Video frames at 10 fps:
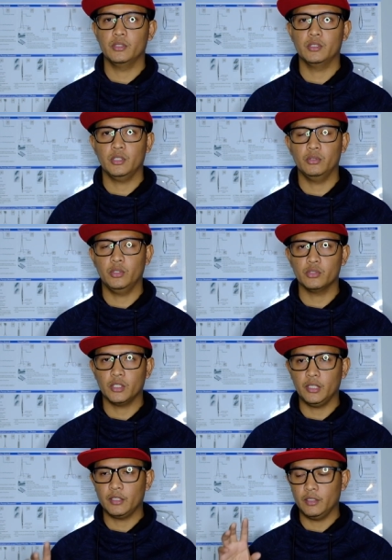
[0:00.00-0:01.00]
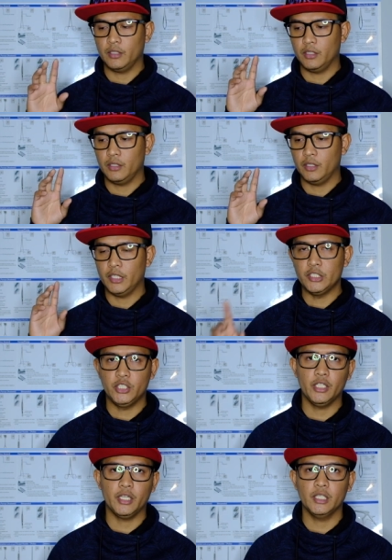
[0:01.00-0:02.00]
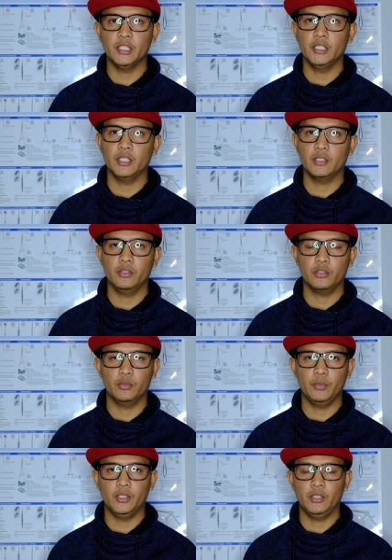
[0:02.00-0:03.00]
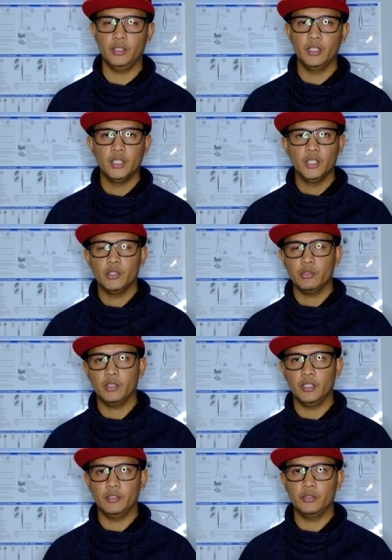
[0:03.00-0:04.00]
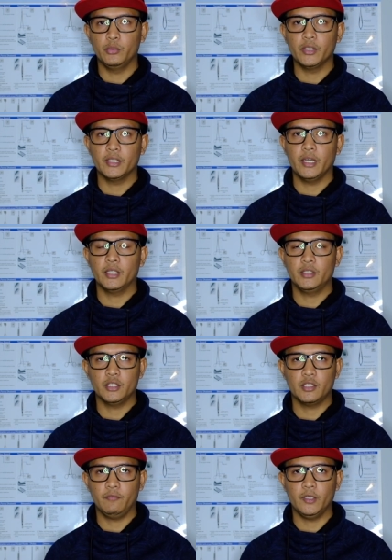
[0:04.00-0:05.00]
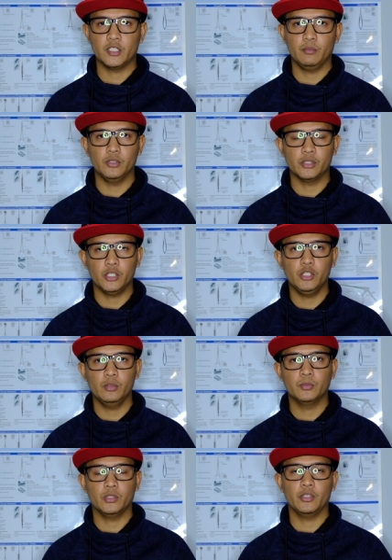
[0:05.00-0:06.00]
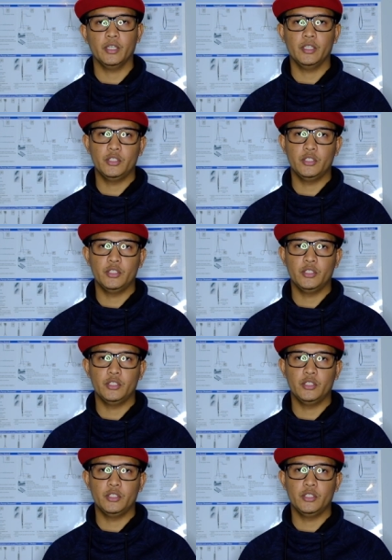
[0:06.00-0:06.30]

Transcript: So those are like in a GI clinic, you could be doing that, just the flexible scopes, or in a